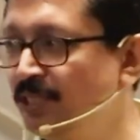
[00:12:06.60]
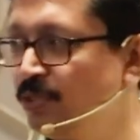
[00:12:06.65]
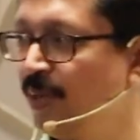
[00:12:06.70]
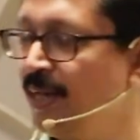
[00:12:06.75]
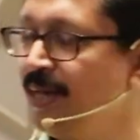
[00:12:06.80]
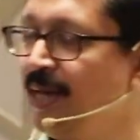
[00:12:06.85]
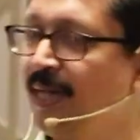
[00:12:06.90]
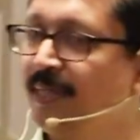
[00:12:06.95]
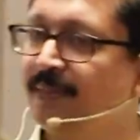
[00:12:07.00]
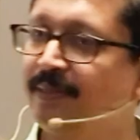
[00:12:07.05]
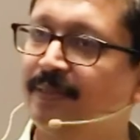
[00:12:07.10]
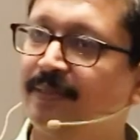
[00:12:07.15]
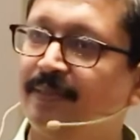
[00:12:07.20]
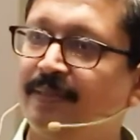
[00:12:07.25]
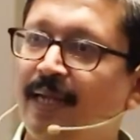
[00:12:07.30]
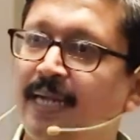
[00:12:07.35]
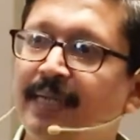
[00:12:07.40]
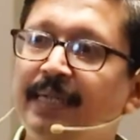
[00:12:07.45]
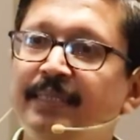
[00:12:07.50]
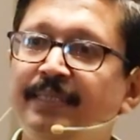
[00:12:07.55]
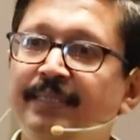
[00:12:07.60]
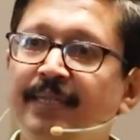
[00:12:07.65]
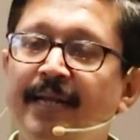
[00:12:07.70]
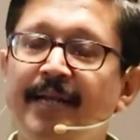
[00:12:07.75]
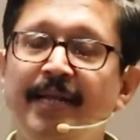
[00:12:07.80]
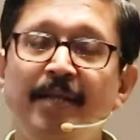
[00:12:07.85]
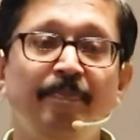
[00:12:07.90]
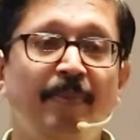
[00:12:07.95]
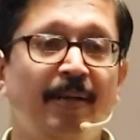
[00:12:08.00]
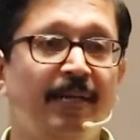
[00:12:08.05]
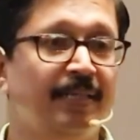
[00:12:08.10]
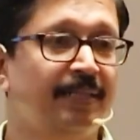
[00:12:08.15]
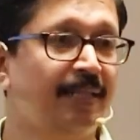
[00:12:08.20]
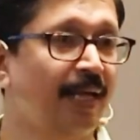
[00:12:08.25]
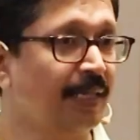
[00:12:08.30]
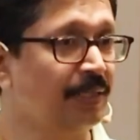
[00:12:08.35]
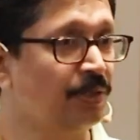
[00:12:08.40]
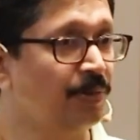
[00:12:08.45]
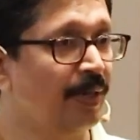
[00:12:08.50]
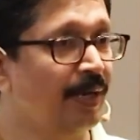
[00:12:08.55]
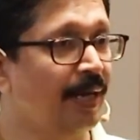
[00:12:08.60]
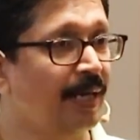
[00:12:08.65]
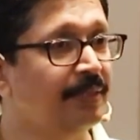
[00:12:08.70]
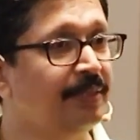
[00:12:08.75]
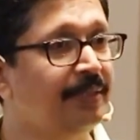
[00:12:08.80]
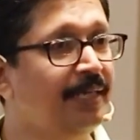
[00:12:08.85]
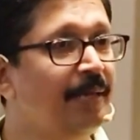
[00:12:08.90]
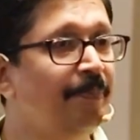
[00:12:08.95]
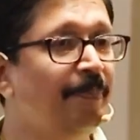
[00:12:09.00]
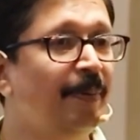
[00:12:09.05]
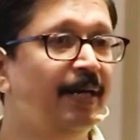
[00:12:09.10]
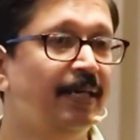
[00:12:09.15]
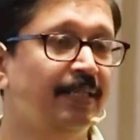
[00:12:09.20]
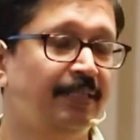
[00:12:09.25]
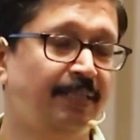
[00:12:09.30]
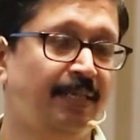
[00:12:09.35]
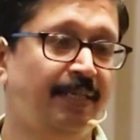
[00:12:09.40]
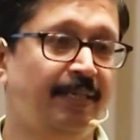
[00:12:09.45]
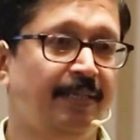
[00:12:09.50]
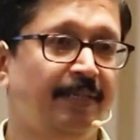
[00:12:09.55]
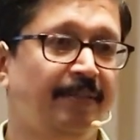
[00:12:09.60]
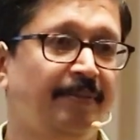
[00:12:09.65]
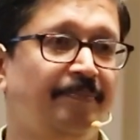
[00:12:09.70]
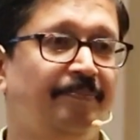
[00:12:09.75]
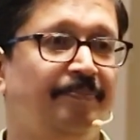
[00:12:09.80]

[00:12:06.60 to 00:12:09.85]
student has understanding, but that student has deep understanding.